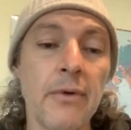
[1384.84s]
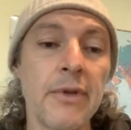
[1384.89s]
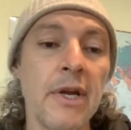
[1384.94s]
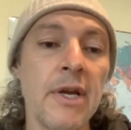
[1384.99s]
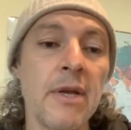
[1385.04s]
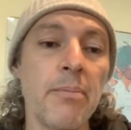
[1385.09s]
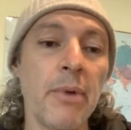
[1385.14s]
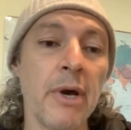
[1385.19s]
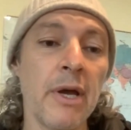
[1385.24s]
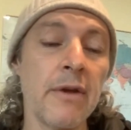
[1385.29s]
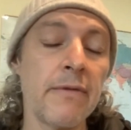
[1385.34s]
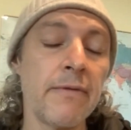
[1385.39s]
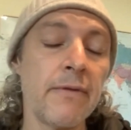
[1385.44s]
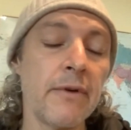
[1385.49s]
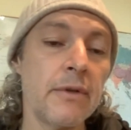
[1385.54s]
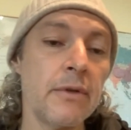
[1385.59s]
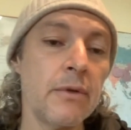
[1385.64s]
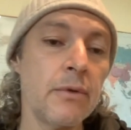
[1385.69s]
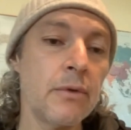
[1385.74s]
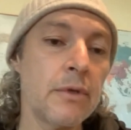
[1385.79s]
any
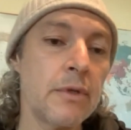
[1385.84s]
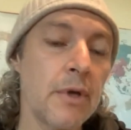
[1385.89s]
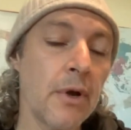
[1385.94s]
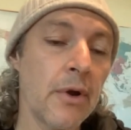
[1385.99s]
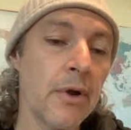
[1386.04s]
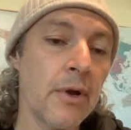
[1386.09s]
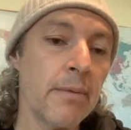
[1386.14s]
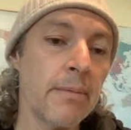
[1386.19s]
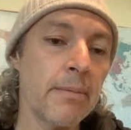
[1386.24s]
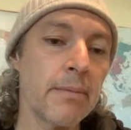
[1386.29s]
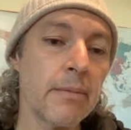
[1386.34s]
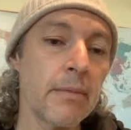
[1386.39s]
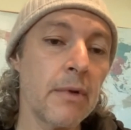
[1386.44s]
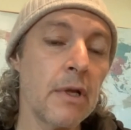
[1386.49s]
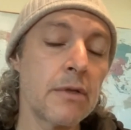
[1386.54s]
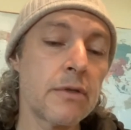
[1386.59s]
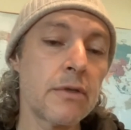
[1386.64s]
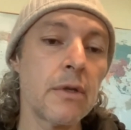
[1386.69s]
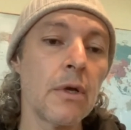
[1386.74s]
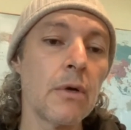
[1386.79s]
benefit to deuterium.
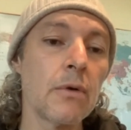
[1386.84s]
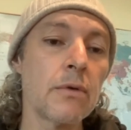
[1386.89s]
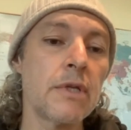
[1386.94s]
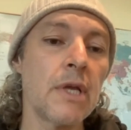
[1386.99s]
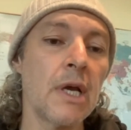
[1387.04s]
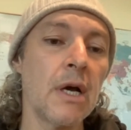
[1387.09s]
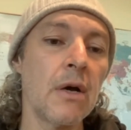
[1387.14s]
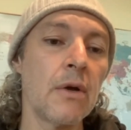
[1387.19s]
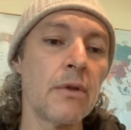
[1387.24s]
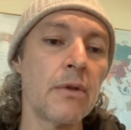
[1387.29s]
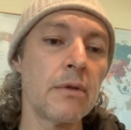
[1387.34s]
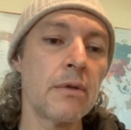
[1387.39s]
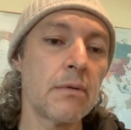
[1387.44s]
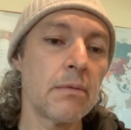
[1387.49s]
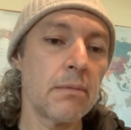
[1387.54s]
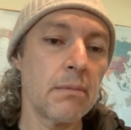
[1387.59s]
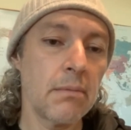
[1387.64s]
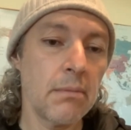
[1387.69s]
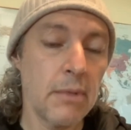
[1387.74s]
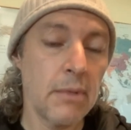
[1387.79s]
It slows down
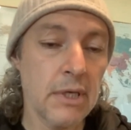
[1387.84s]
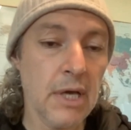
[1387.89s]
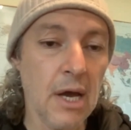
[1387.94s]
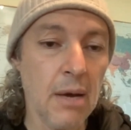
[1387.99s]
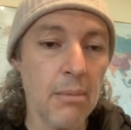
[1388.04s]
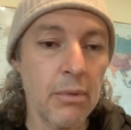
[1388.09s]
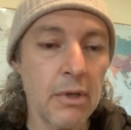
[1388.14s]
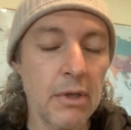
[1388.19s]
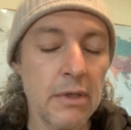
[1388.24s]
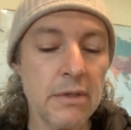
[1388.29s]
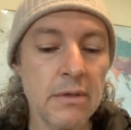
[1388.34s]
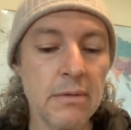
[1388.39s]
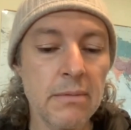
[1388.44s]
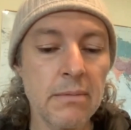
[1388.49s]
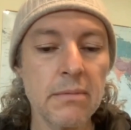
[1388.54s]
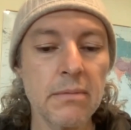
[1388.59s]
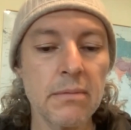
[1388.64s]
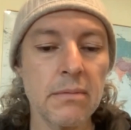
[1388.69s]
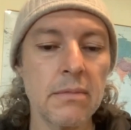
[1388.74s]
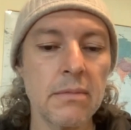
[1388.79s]

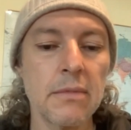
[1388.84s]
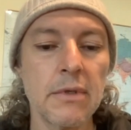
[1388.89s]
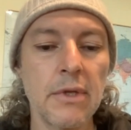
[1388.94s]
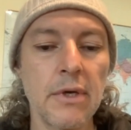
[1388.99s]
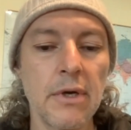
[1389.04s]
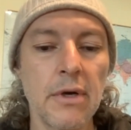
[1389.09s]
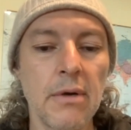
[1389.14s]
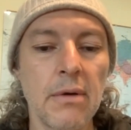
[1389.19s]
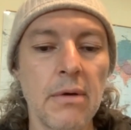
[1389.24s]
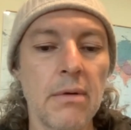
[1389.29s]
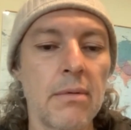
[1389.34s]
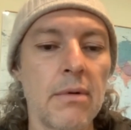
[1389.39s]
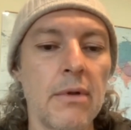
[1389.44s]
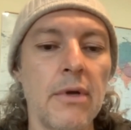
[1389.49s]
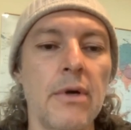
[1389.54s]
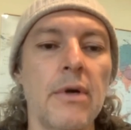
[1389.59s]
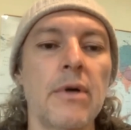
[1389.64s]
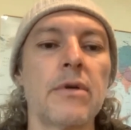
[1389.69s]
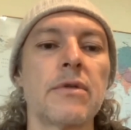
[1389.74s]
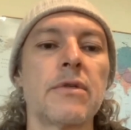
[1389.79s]
metabolism.
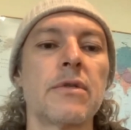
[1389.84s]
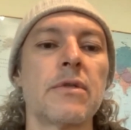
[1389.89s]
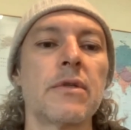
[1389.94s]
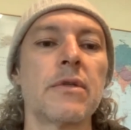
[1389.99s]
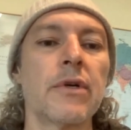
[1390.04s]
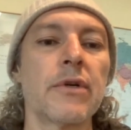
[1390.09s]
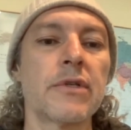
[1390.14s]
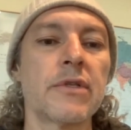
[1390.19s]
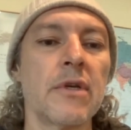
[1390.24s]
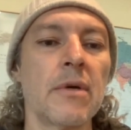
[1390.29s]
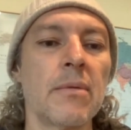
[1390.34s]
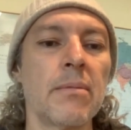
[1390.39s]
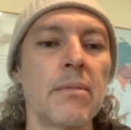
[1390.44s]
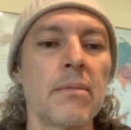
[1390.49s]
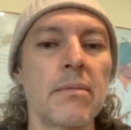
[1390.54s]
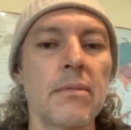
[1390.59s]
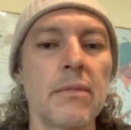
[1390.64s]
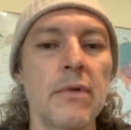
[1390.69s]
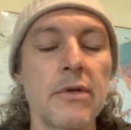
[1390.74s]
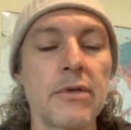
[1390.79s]
There's
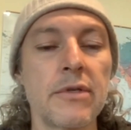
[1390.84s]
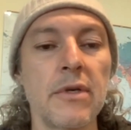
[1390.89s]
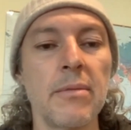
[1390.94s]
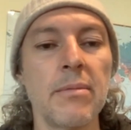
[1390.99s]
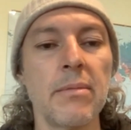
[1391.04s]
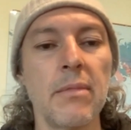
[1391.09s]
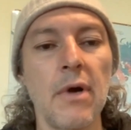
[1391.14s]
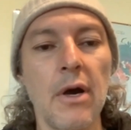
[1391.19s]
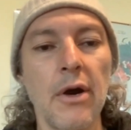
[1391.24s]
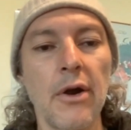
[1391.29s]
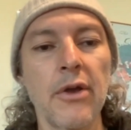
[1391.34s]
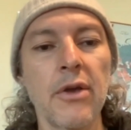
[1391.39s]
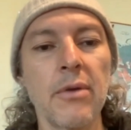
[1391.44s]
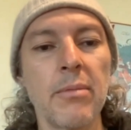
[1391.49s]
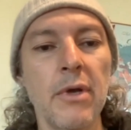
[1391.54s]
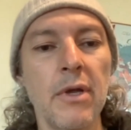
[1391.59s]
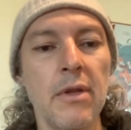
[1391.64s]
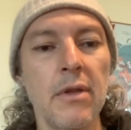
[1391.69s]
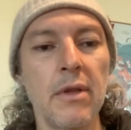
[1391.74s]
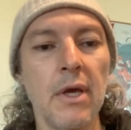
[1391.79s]
some
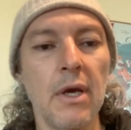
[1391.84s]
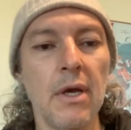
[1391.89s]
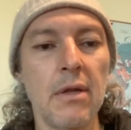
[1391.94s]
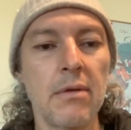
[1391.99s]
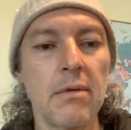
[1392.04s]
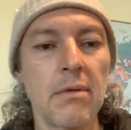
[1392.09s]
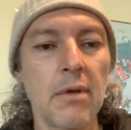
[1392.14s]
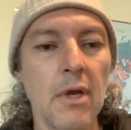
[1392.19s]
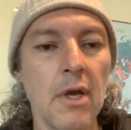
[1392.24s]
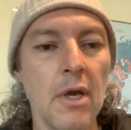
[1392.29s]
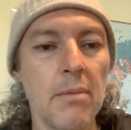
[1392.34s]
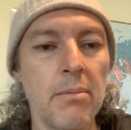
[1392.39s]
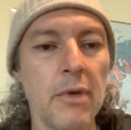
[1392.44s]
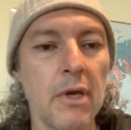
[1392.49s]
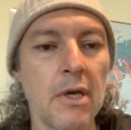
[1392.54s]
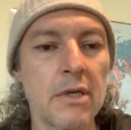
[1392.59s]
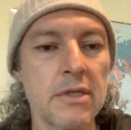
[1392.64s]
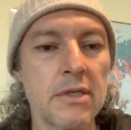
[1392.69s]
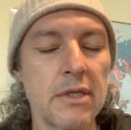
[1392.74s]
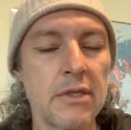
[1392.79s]
argument that
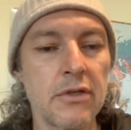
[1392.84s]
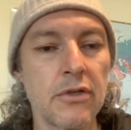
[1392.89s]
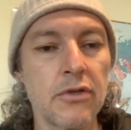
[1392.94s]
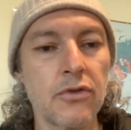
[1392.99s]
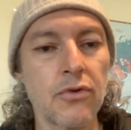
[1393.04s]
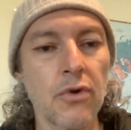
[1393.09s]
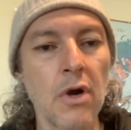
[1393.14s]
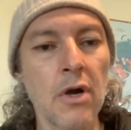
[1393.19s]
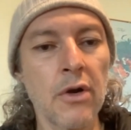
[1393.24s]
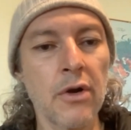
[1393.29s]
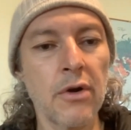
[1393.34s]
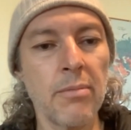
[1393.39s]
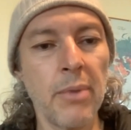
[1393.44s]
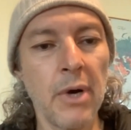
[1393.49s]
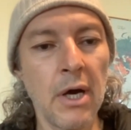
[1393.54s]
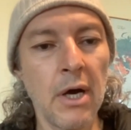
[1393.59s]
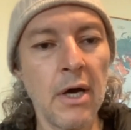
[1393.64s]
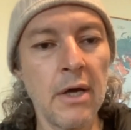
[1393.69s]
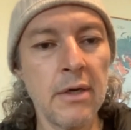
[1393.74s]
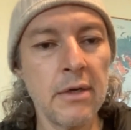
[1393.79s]
because it's a stronger
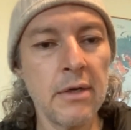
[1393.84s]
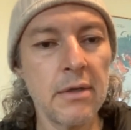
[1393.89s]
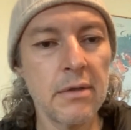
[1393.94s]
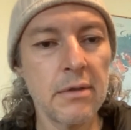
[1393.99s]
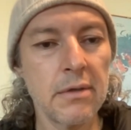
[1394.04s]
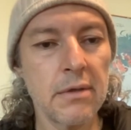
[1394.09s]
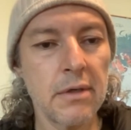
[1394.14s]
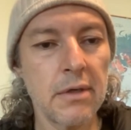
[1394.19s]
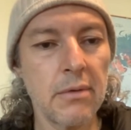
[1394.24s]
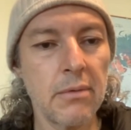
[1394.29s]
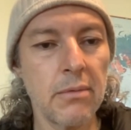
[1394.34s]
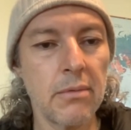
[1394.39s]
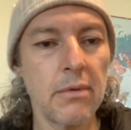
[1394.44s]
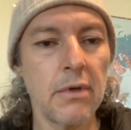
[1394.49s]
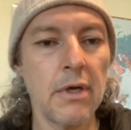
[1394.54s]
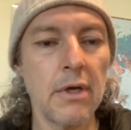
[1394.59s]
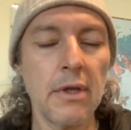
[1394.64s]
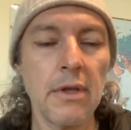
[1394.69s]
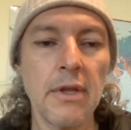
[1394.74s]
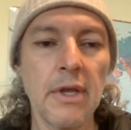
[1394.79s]
bond,
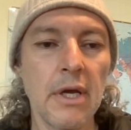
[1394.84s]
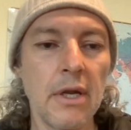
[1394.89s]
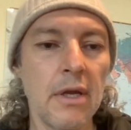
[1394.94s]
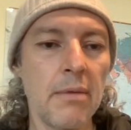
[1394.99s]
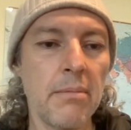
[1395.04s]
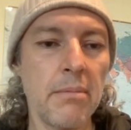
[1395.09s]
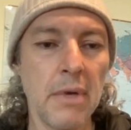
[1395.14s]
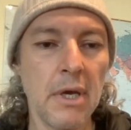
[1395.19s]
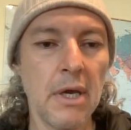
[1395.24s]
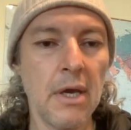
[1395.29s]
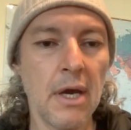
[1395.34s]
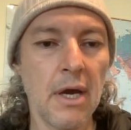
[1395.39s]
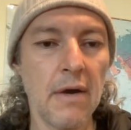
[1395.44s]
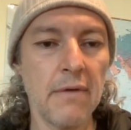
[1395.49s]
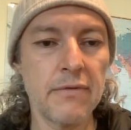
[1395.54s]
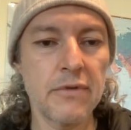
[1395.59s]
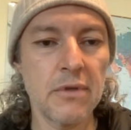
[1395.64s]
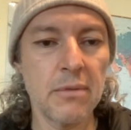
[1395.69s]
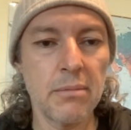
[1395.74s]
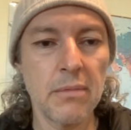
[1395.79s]
that it may
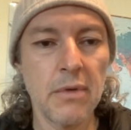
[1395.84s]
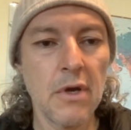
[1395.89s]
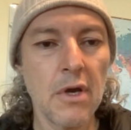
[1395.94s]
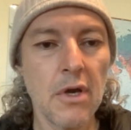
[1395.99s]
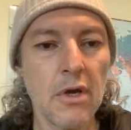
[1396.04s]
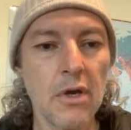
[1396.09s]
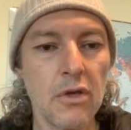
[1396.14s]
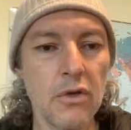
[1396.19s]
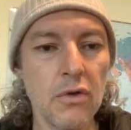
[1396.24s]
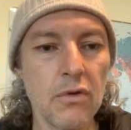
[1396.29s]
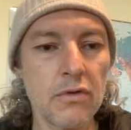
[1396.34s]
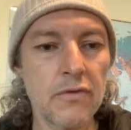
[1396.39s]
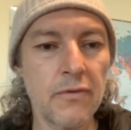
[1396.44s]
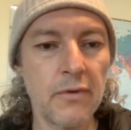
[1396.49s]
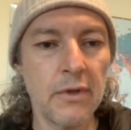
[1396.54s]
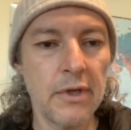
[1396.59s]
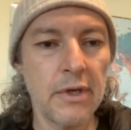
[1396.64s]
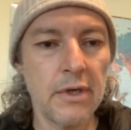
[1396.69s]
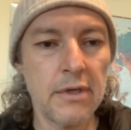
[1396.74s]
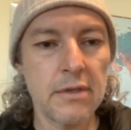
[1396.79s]
have some
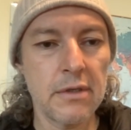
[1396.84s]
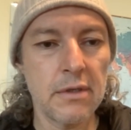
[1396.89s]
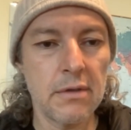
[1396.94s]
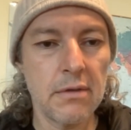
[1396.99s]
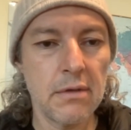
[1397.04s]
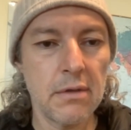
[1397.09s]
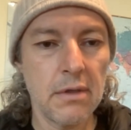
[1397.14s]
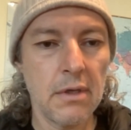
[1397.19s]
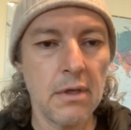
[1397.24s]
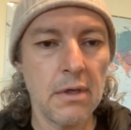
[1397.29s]
usefulness in.